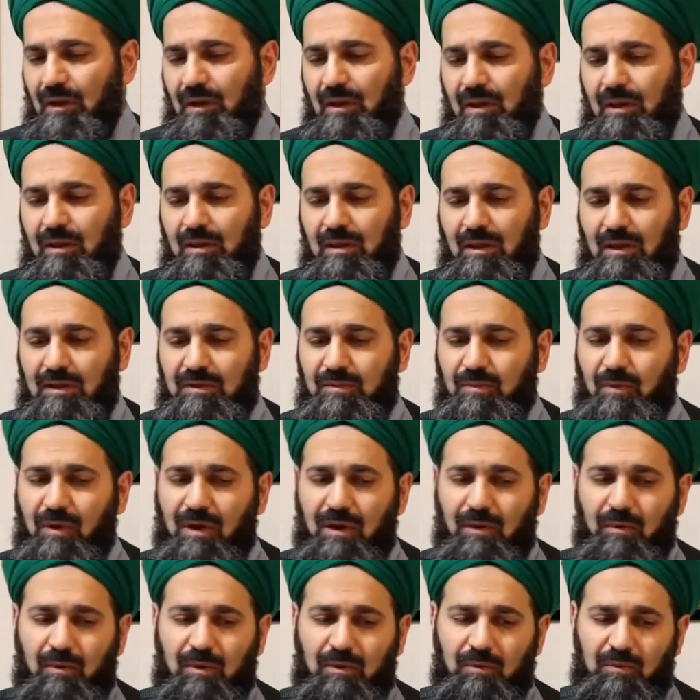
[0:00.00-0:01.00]
That's
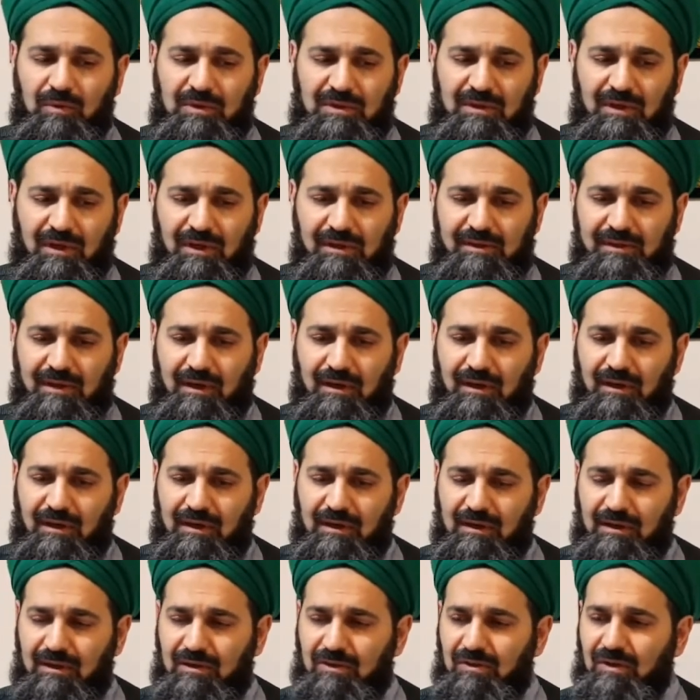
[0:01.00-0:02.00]
why when we start
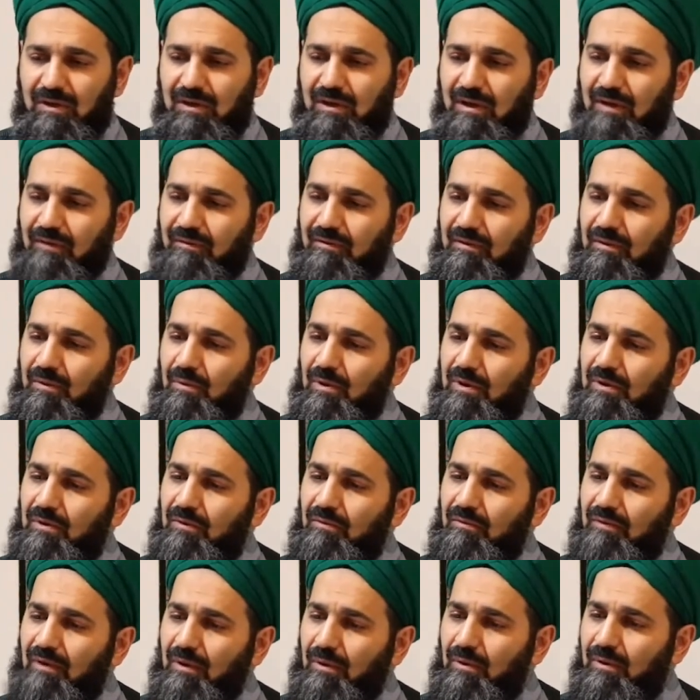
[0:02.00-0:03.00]
each and every one
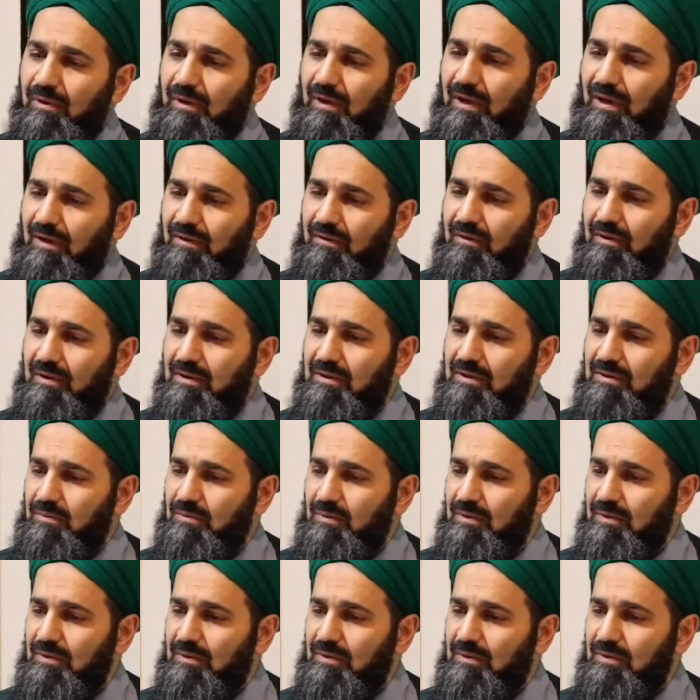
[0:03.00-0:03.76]
of our gatherings,